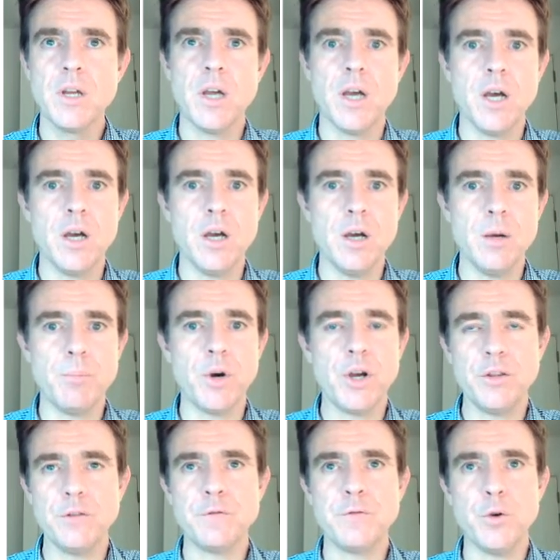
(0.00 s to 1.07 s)
by
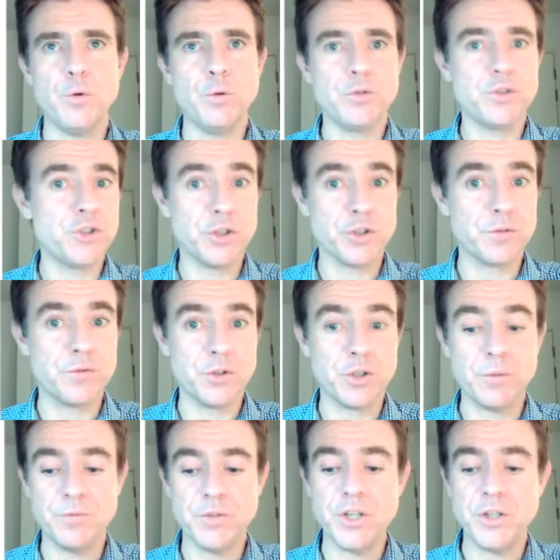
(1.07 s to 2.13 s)
the field just for
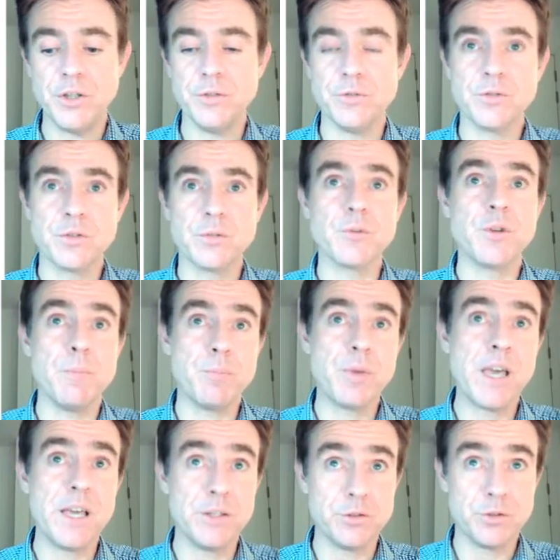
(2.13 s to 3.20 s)
convenience
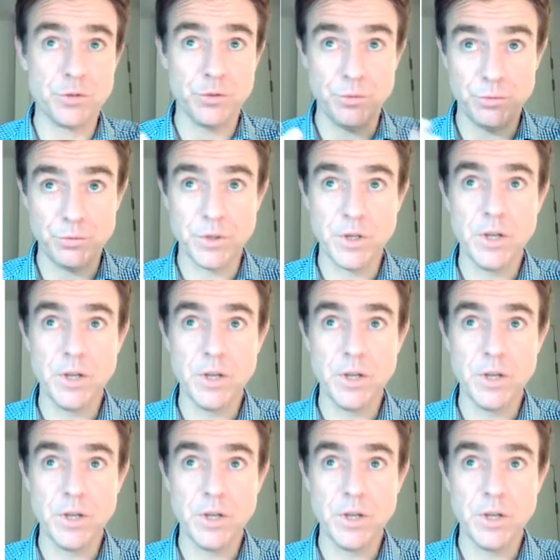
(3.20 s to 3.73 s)
compared to